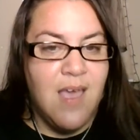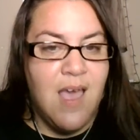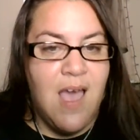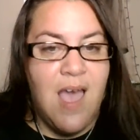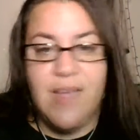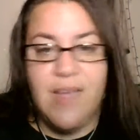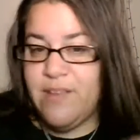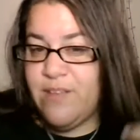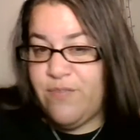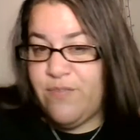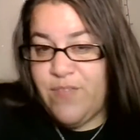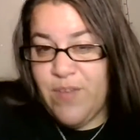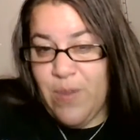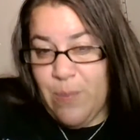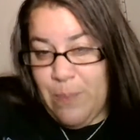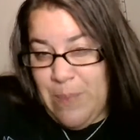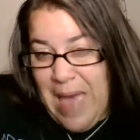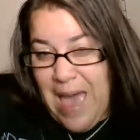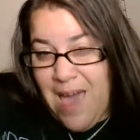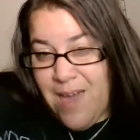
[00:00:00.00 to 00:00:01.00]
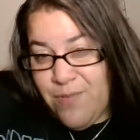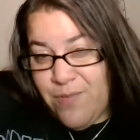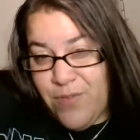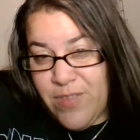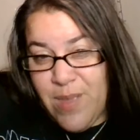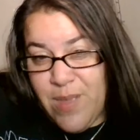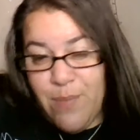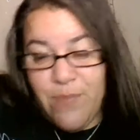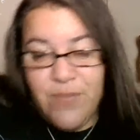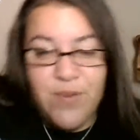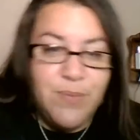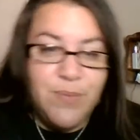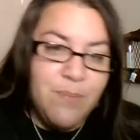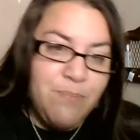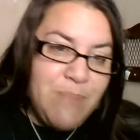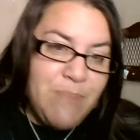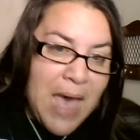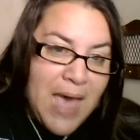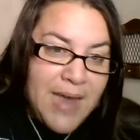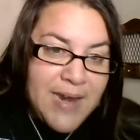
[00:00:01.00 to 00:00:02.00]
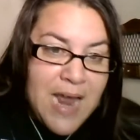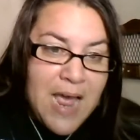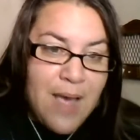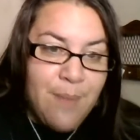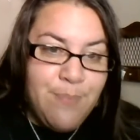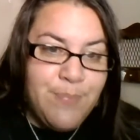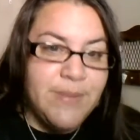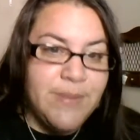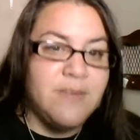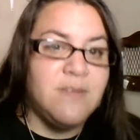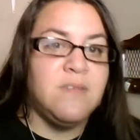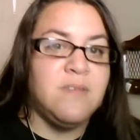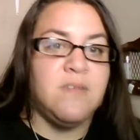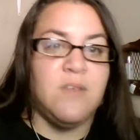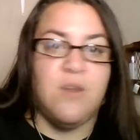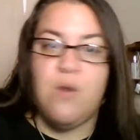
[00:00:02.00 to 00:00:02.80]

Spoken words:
I can feel bad for them if something bad happens.